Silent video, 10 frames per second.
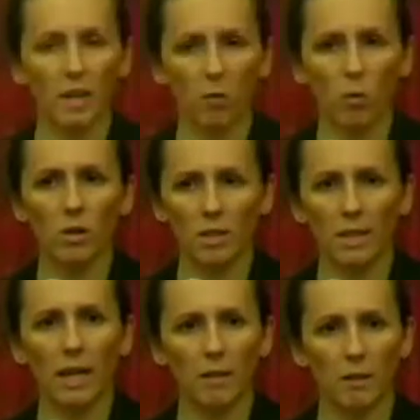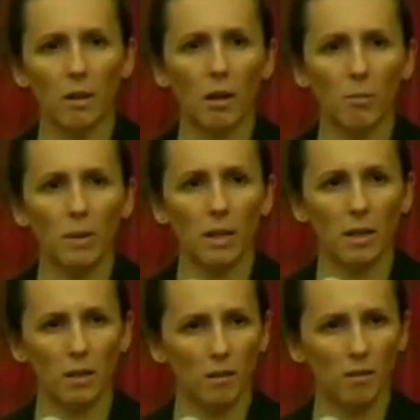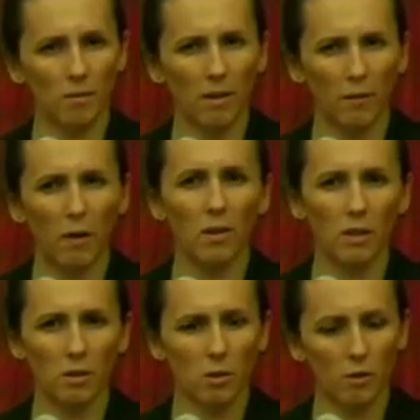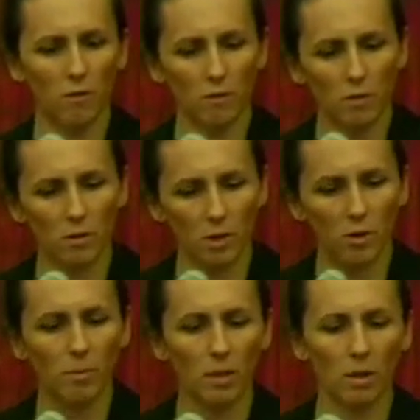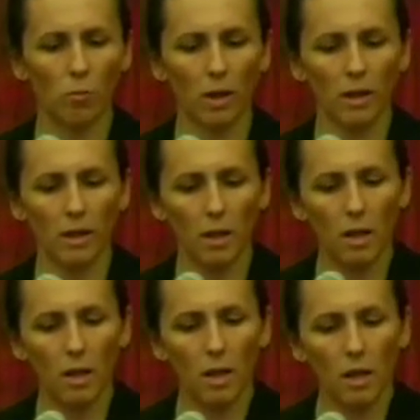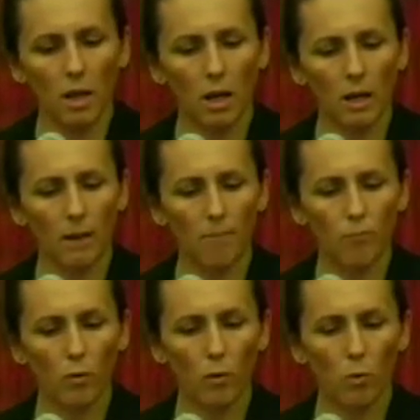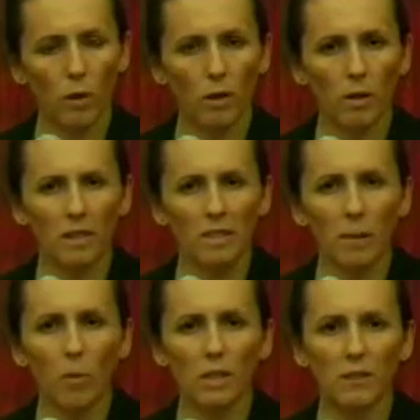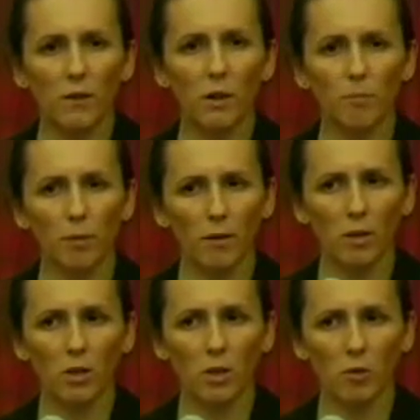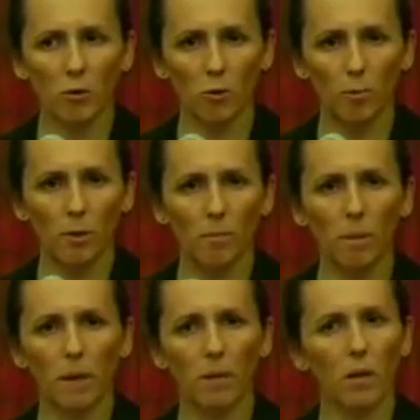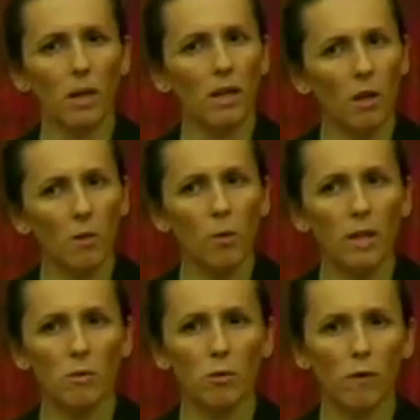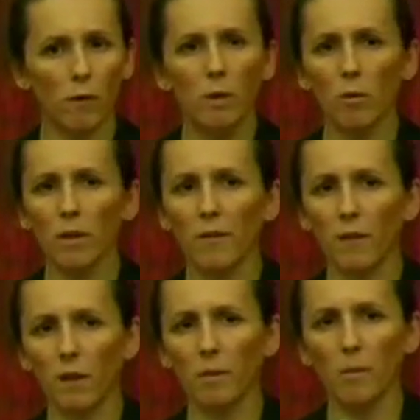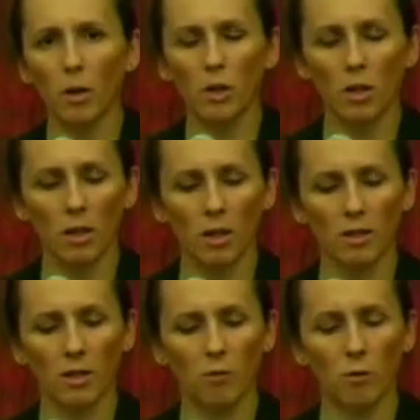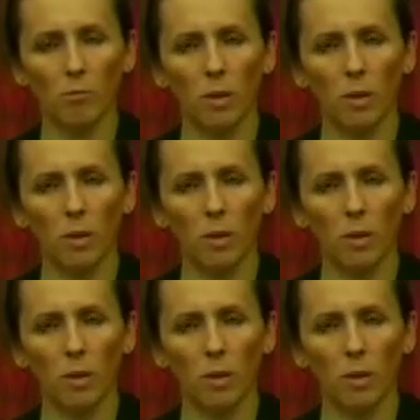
work together, albeit in a very sort of distributed way. We're in some ways a very privileged group, but in other ways we're a frequently fairly marginalized group.